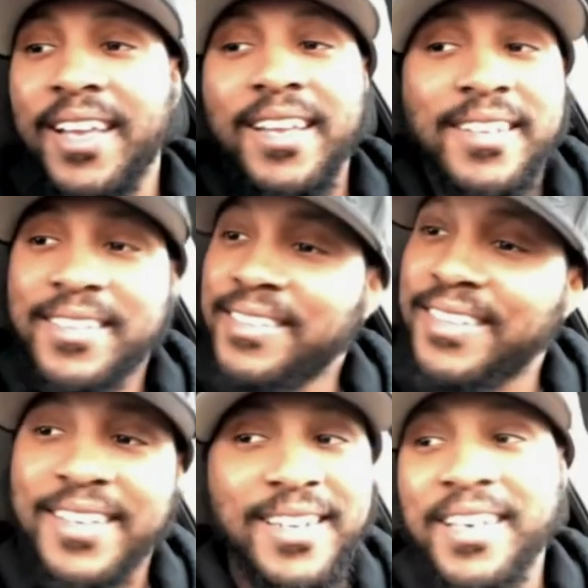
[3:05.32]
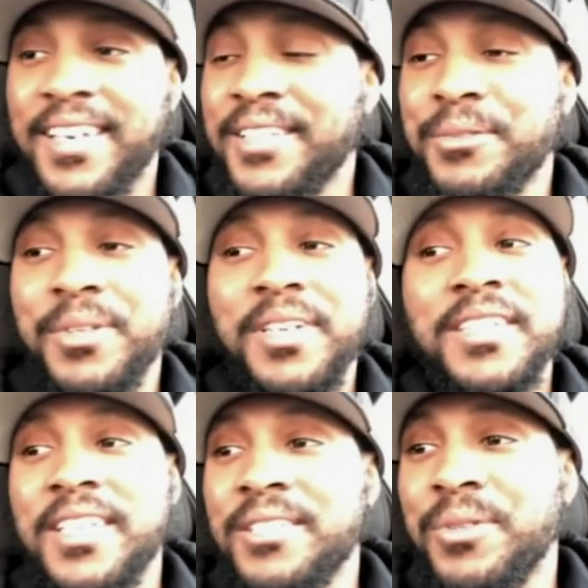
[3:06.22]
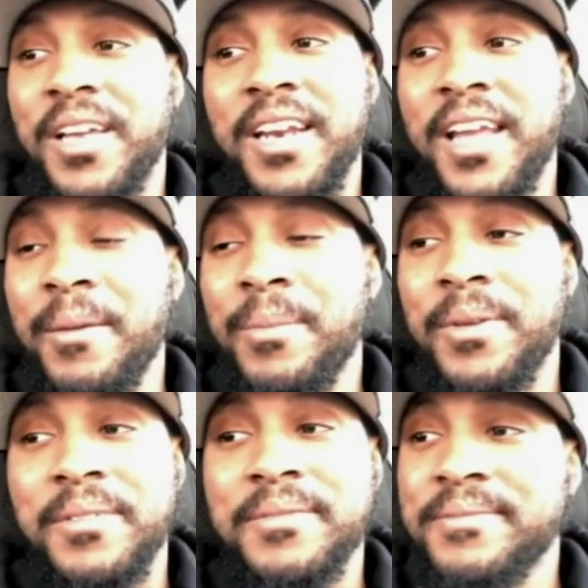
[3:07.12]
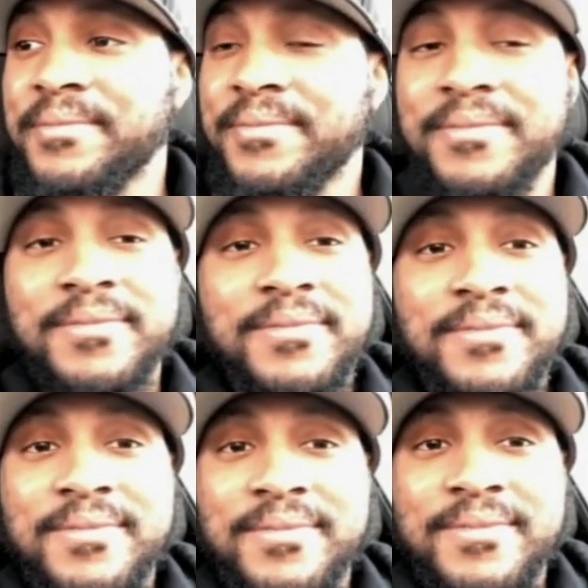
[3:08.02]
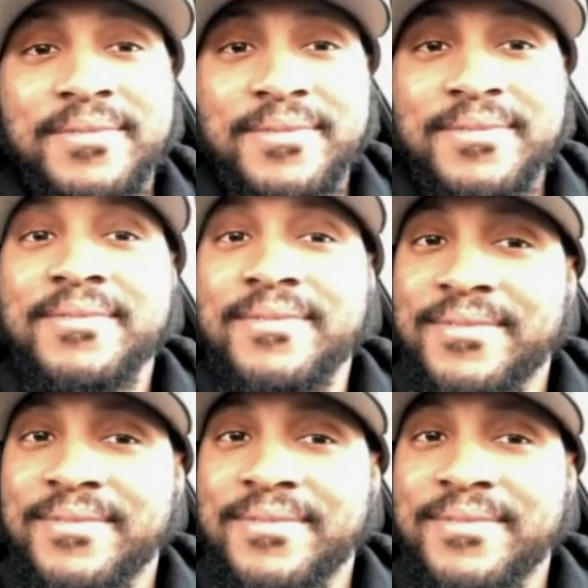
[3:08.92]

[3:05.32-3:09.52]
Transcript: Hey, it is what it is. That's what gotta happen. You know, you just